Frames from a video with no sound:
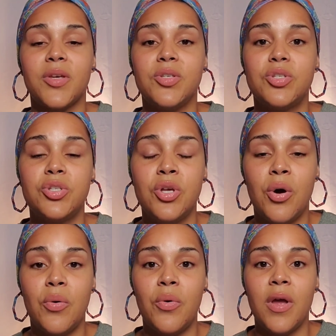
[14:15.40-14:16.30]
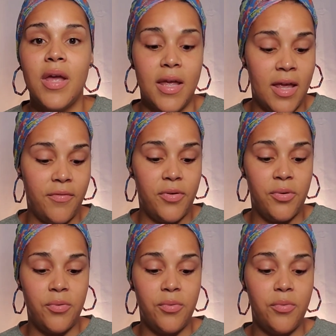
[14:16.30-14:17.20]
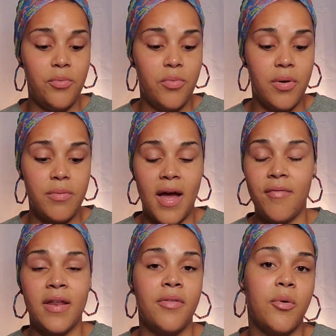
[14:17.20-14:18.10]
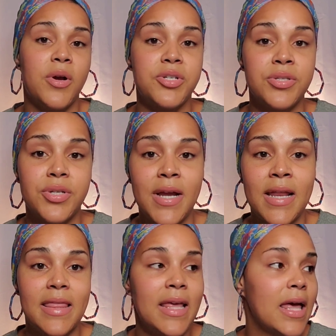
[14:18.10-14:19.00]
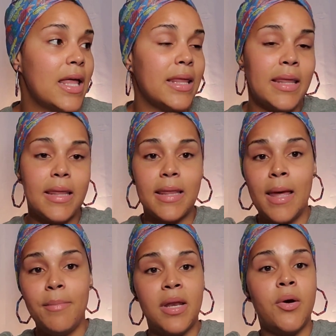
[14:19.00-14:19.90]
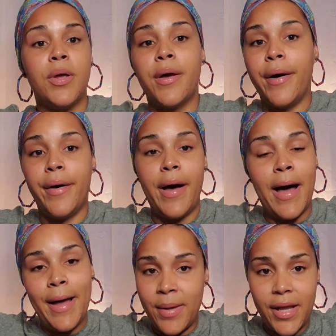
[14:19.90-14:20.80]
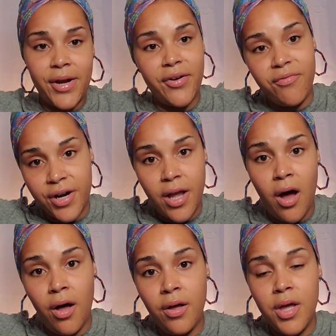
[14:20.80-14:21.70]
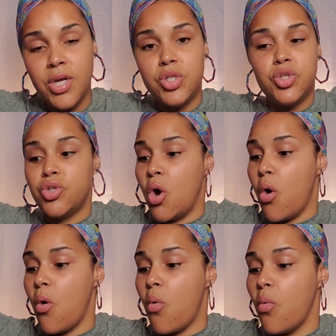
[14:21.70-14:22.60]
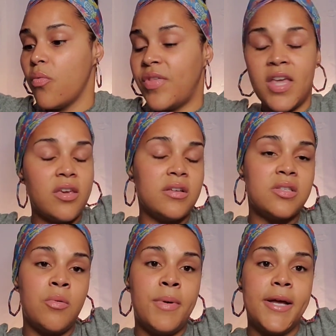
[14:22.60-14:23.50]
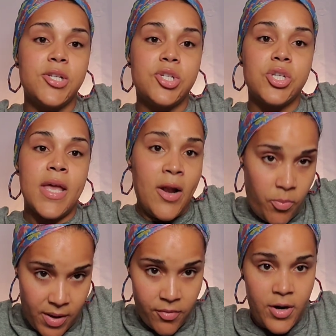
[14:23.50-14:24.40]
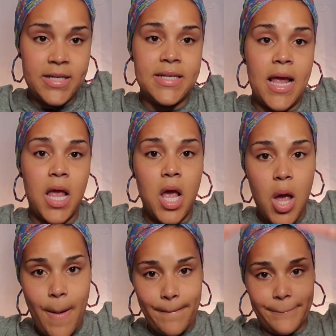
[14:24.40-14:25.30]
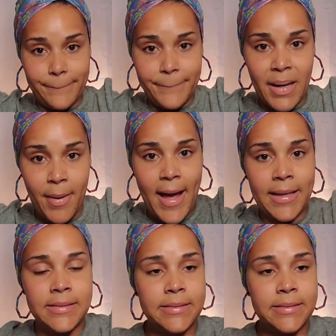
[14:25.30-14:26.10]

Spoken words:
so if you have any other questions or anything, let me know, y'all. I'm here for y'all. So thank y'all so much, and I hope you have a great day. Bye bye.